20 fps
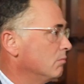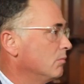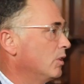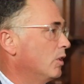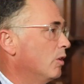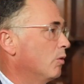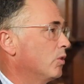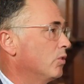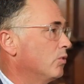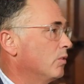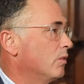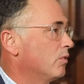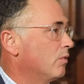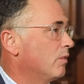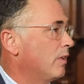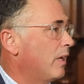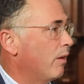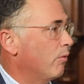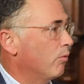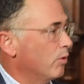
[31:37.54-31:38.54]
you know, because it's
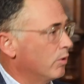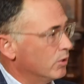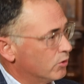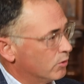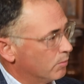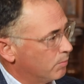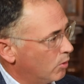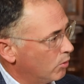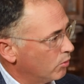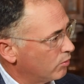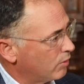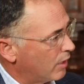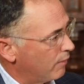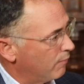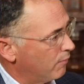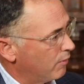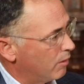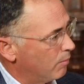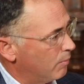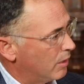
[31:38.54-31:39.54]
not really supposed to have
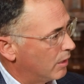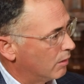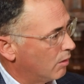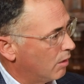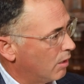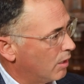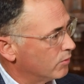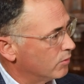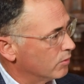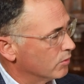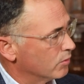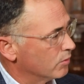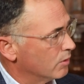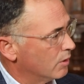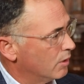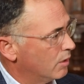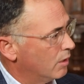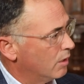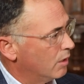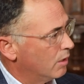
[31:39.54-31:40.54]
very many losses,
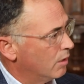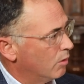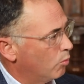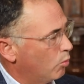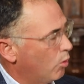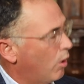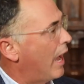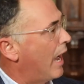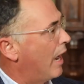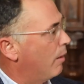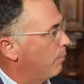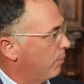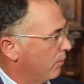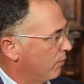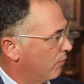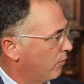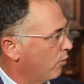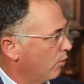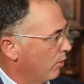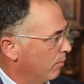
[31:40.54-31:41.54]
will
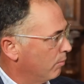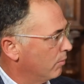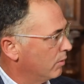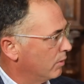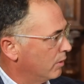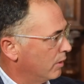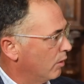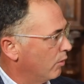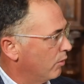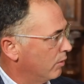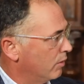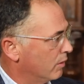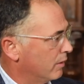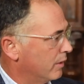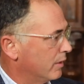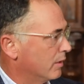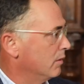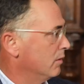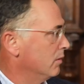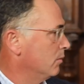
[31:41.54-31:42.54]
outperform. You know,
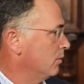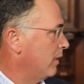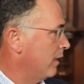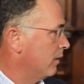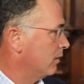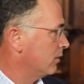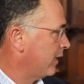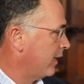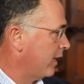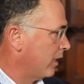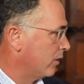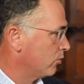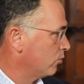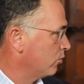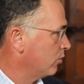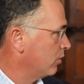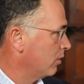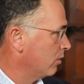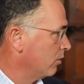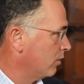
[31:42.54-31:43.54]
like
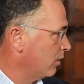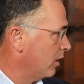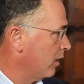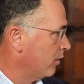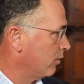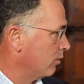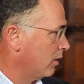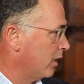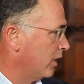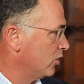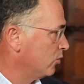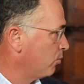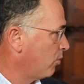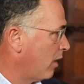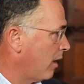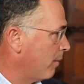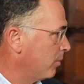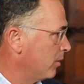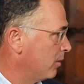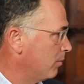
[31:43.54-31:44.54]
casualty or the other lines,
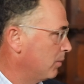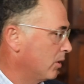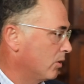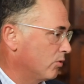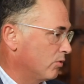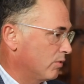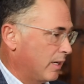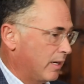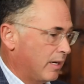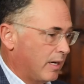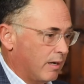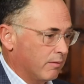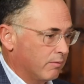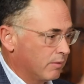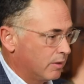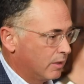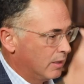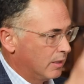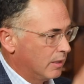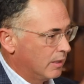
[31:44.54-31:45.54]
property, because they have,
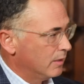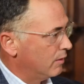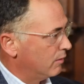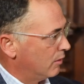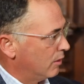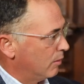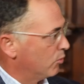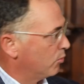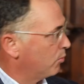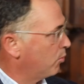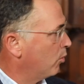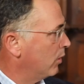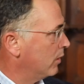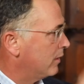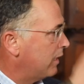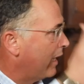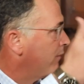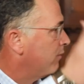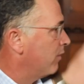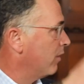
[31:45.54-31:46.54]
to Tim's point,
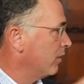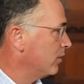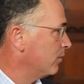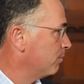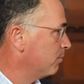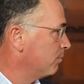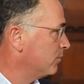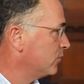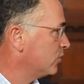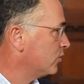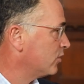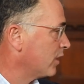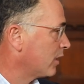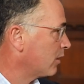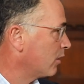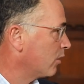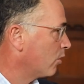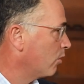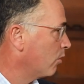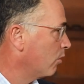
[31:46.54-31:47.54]
they have very
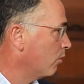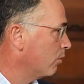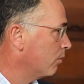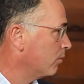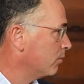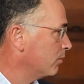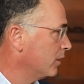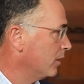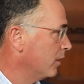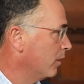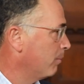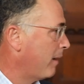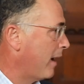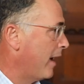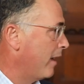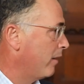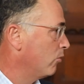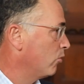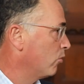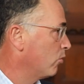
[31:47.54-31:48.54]
cyclical you know
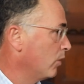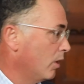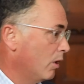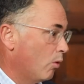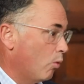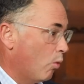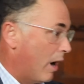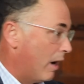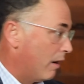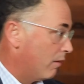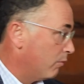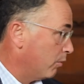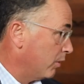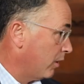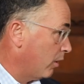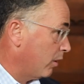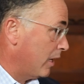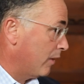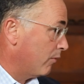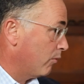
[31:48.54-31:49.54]
patterns. While you
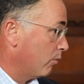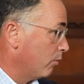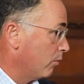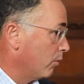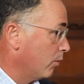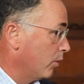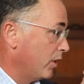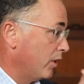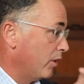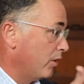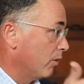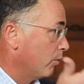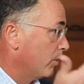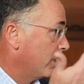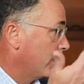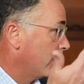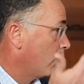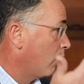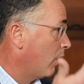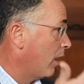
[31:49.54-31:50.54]
know you have a year where you
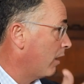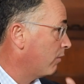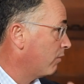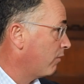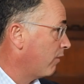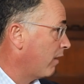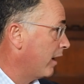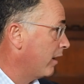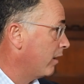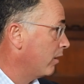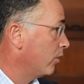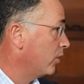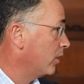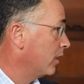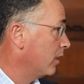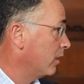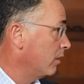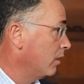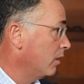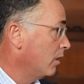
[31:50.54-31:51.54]
get a wildfire, you
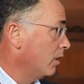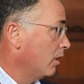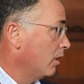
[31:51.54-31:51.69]
get